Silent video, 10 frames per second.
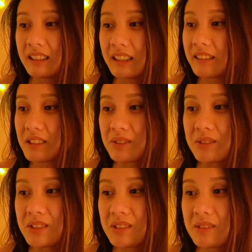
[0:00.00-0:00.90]
Like this
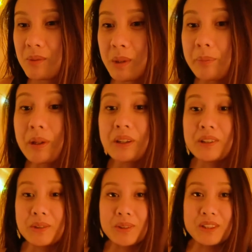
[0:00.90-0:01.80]
was what
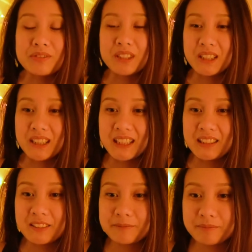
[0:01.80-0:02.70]
purgatory felt
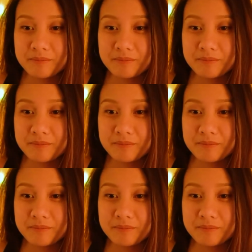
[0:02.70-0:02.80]
like.